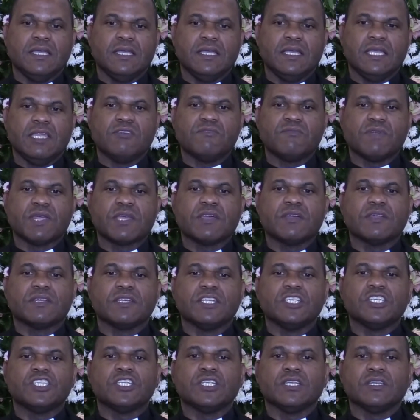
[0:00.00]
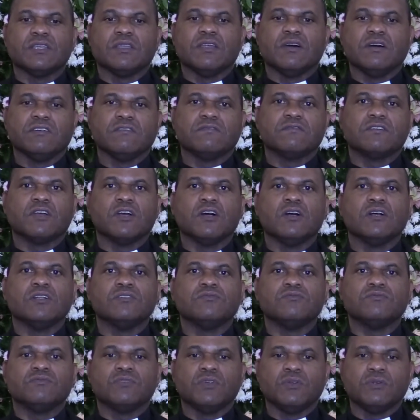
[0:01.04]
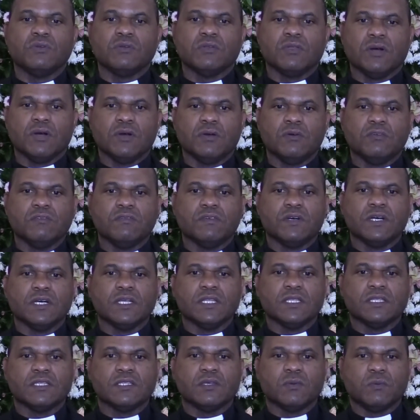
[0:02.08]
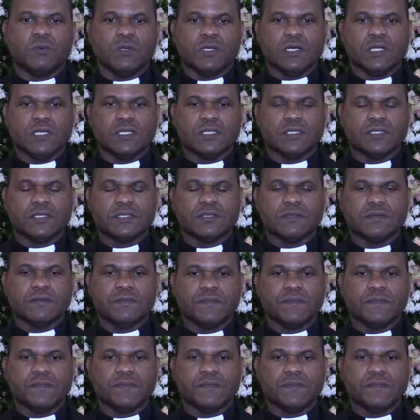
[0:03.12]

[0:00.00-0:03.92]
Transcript: in recognition of God's rule over the world.